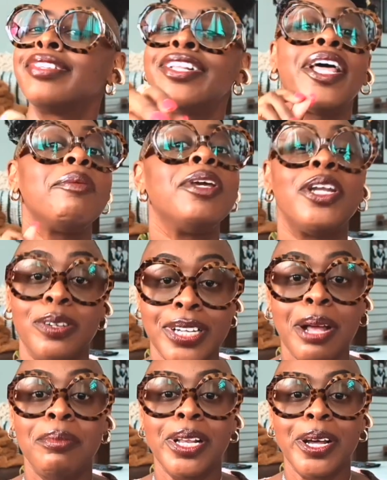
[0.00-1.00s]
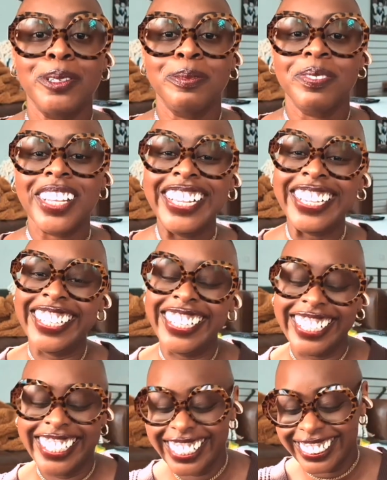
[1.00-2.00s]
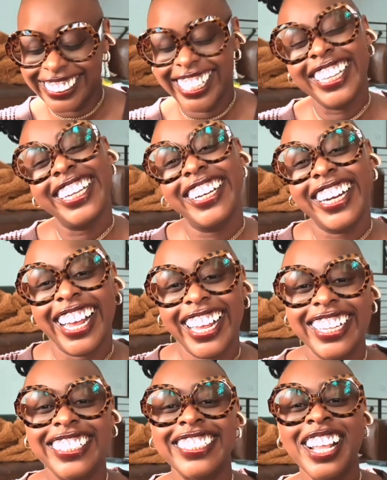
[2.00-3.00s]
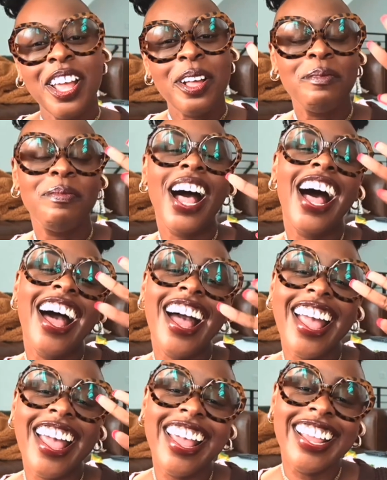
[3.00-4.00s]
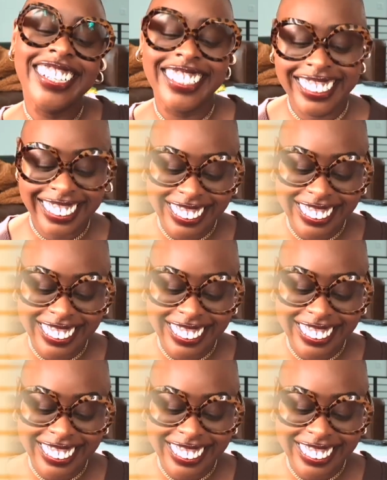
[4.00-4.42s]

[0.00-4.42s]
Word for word: Let me know down below. Take care, guys. Bye.